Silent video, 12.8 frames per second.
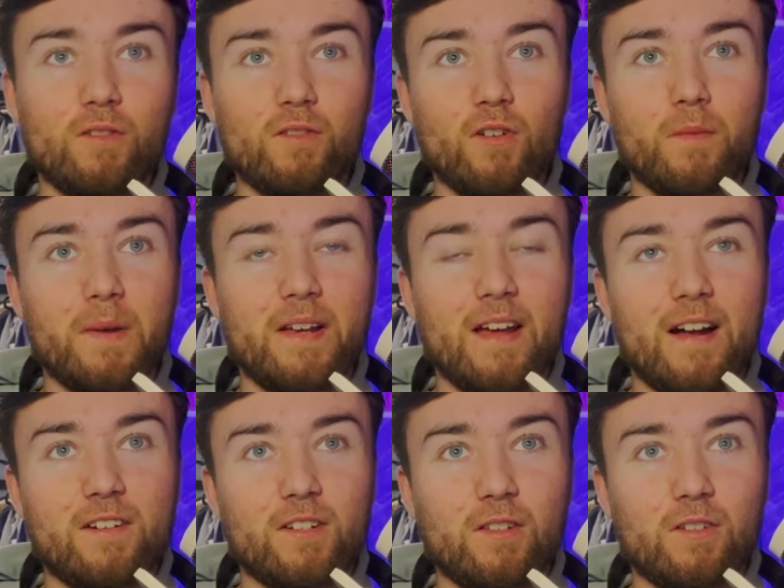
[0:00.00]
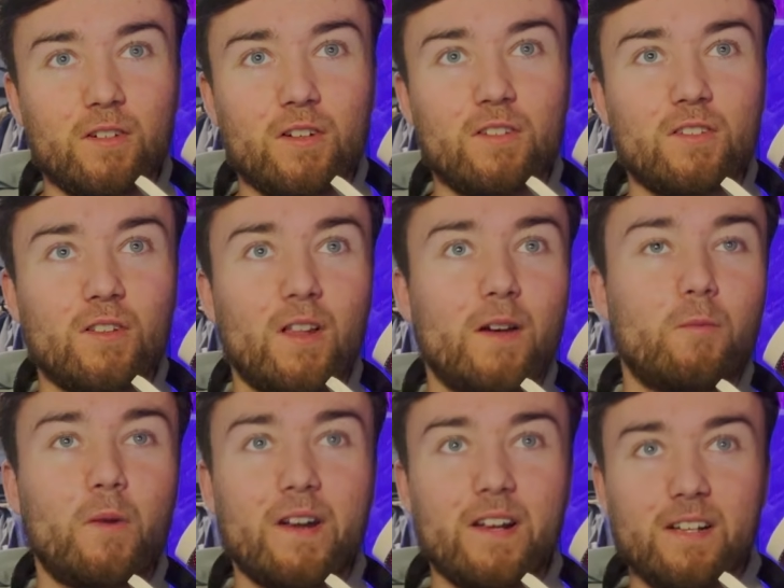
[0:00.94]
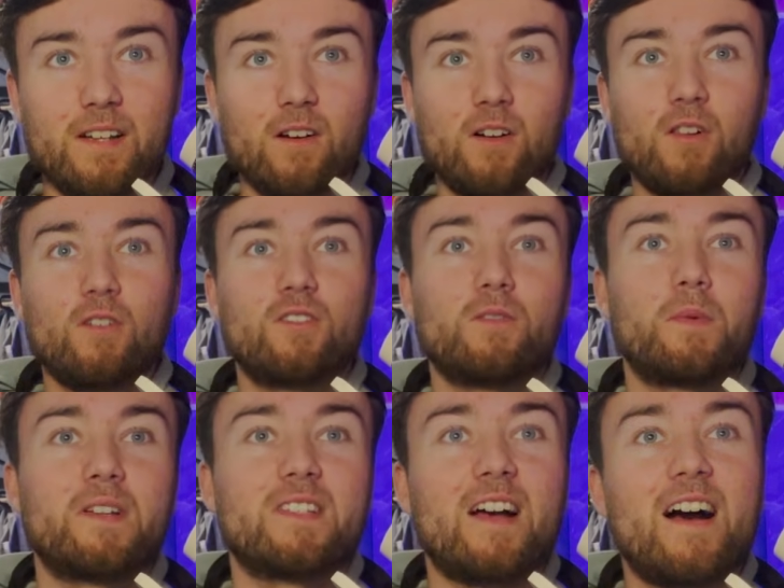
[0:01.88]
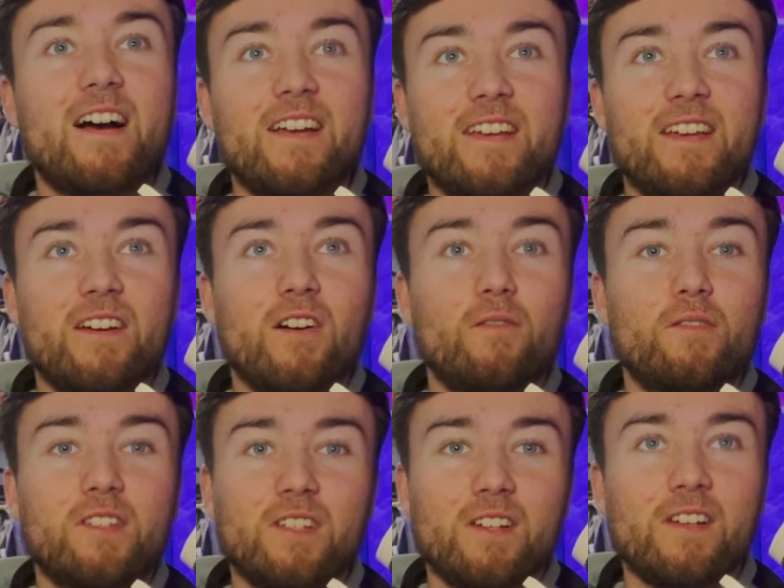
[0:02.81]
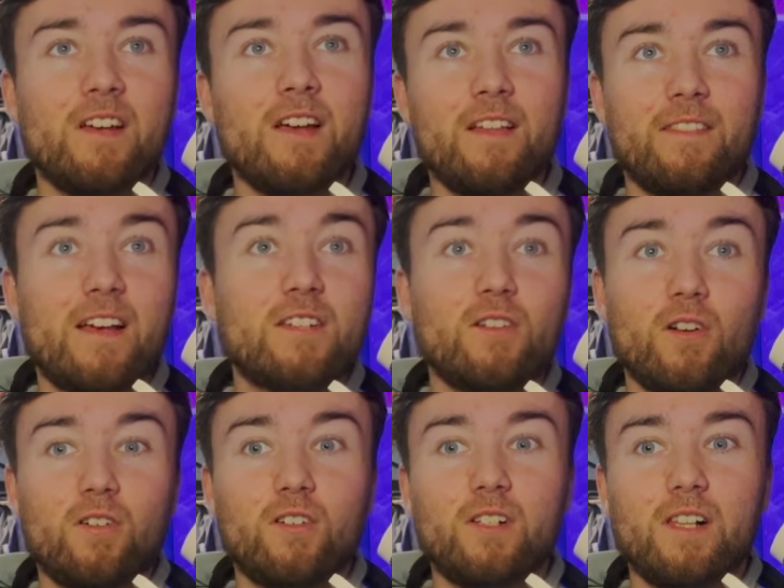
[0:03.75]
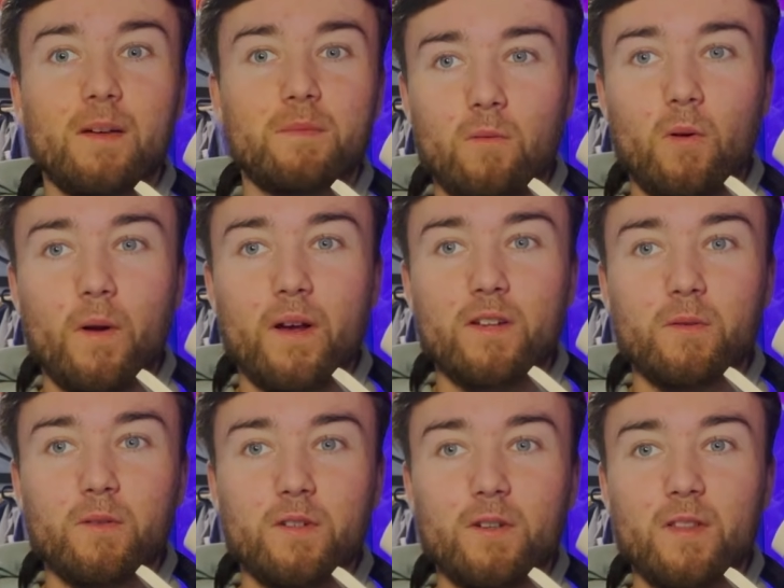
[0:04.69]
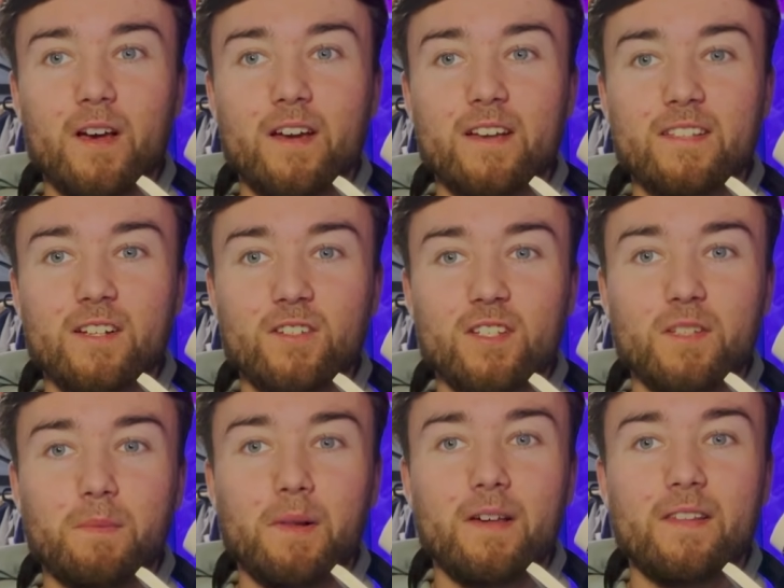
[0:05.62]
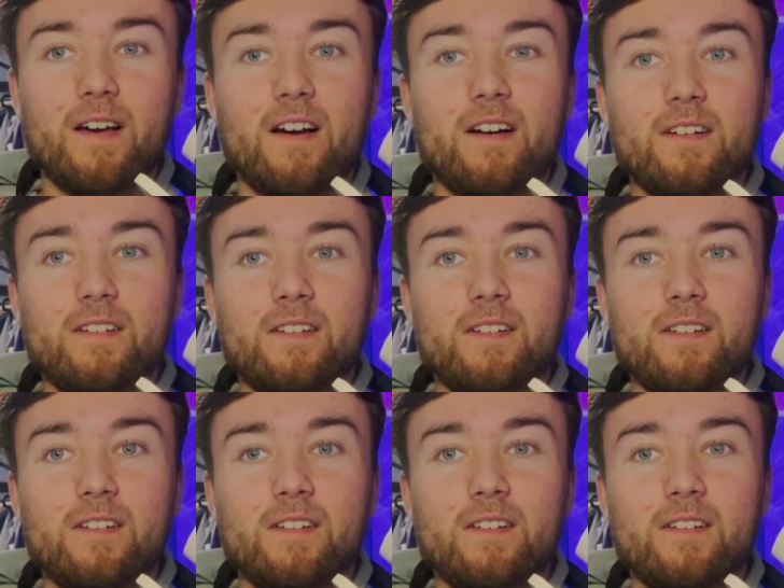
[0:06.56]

You've got to make it actually look good. So like when it closes up on his eye here, obviously that's not a good clip. What we actually want to do there is actually split that.